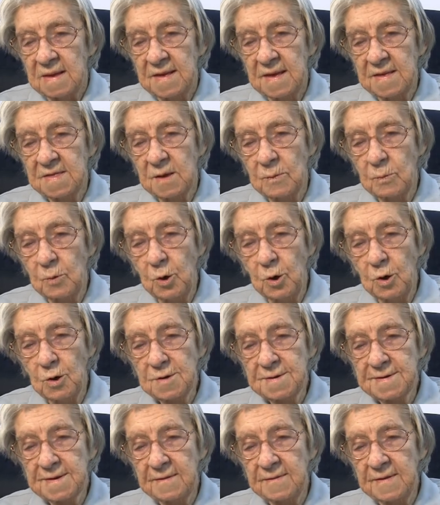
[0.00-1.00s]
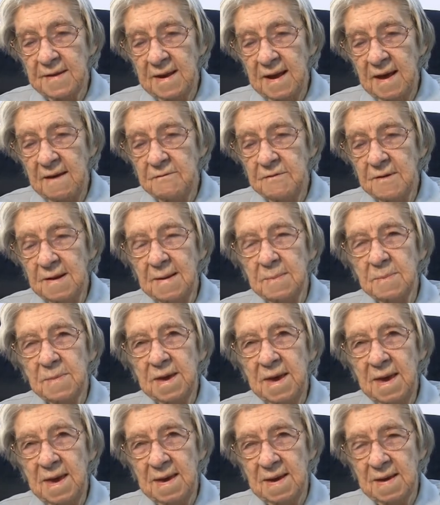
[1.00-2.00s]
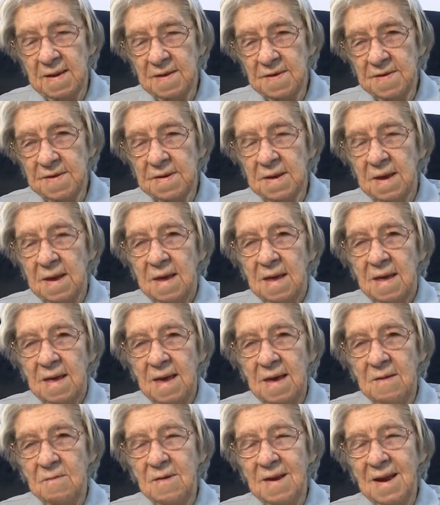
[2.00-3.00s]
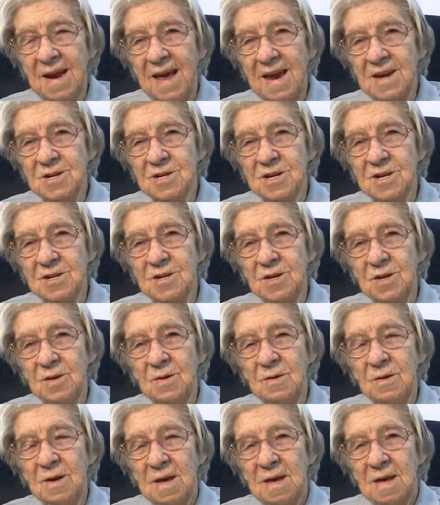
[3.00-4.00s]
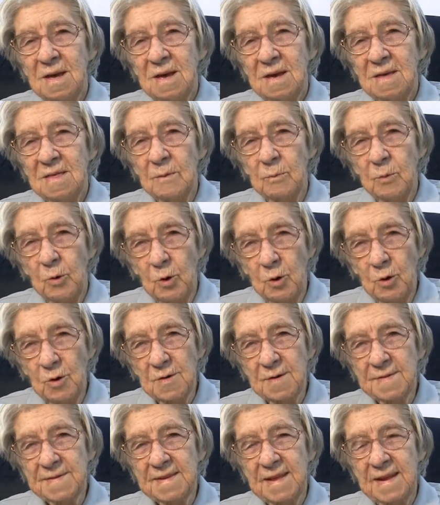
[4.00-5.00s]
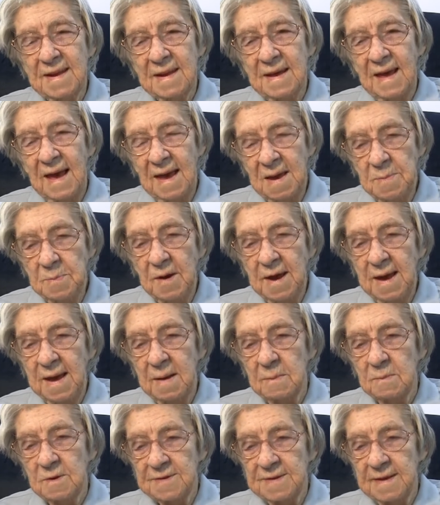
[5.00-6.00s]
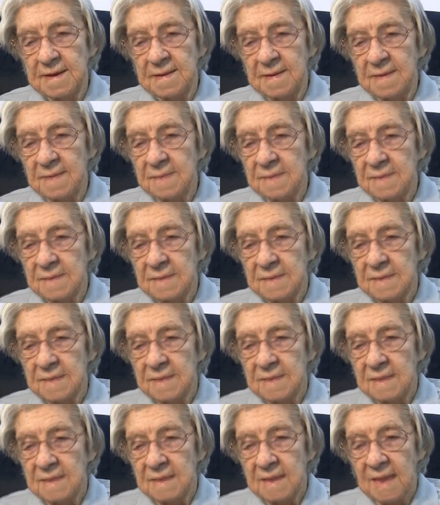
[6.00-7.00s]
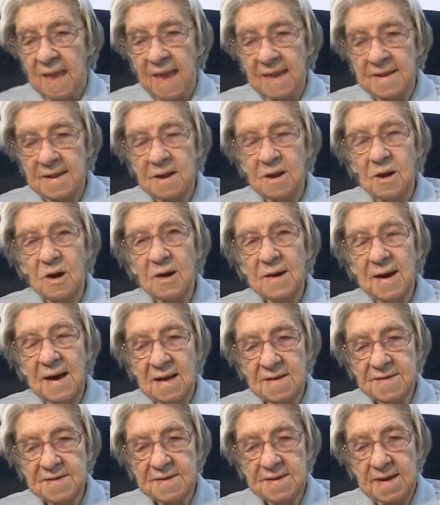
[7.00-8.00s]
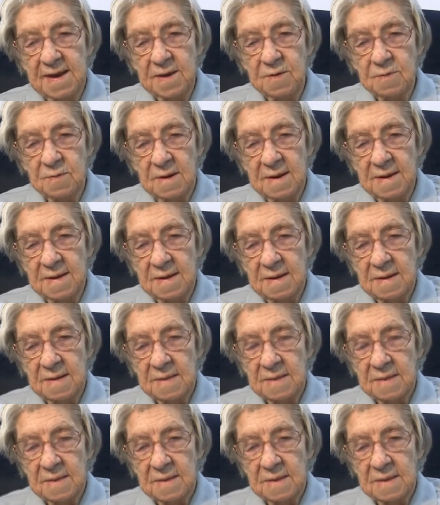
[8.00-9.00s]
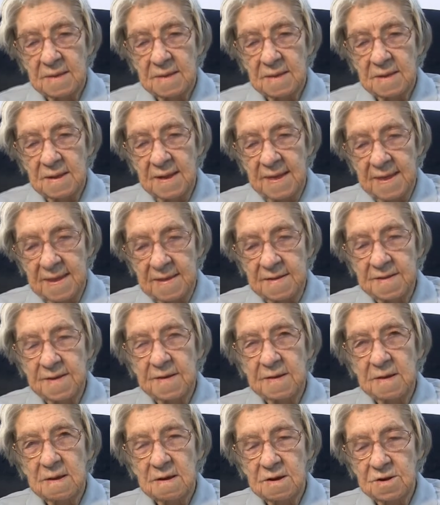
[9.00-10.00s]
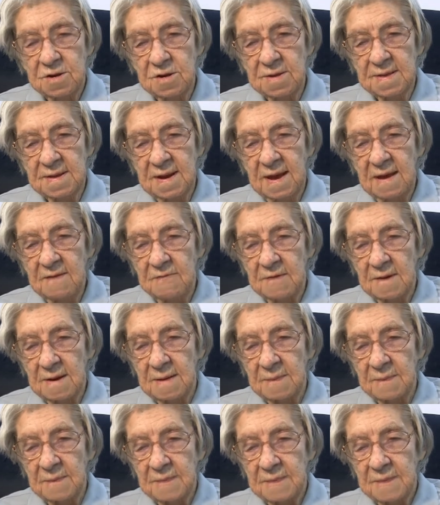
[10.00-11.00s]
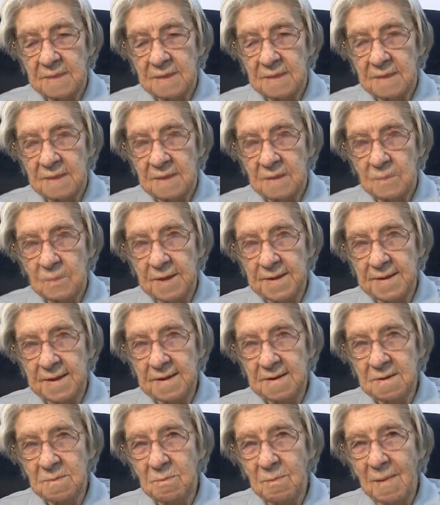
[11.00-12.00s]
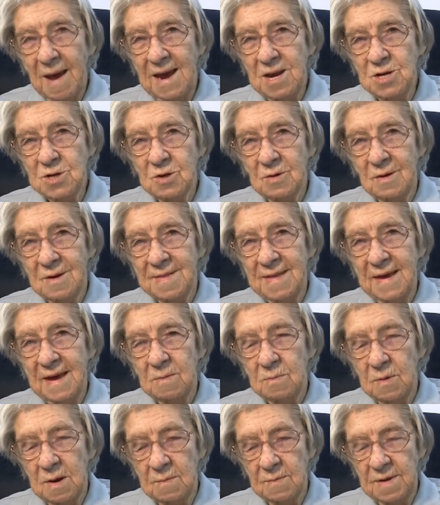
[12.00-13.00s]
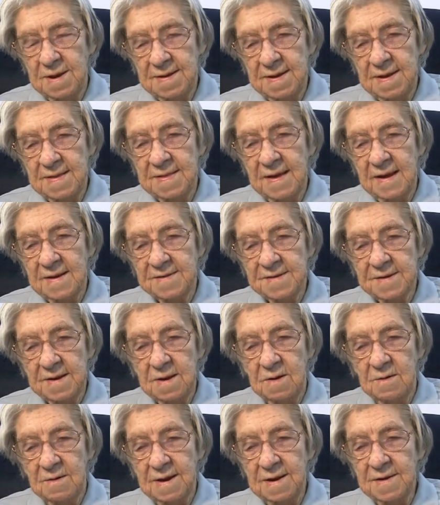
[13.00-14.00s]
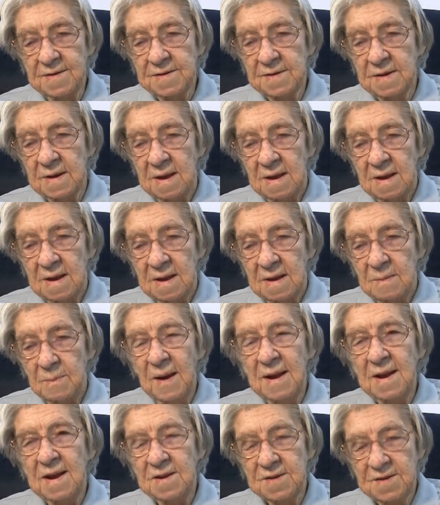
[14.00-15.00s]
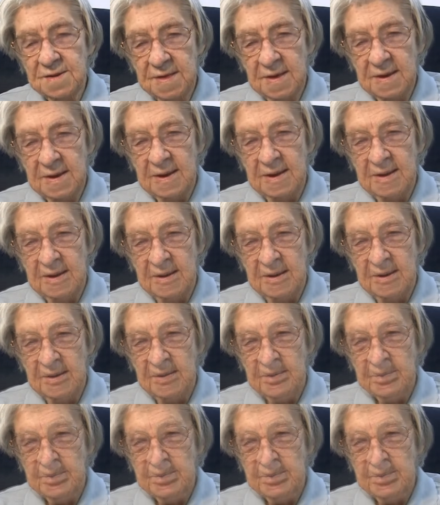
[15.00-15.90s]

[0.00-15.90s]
that the wars of the Nephilim kings in relation to the wars that Abraham was in had an occult secret linked to the Nephilim. We didn't major on that when we did that series, but it's there.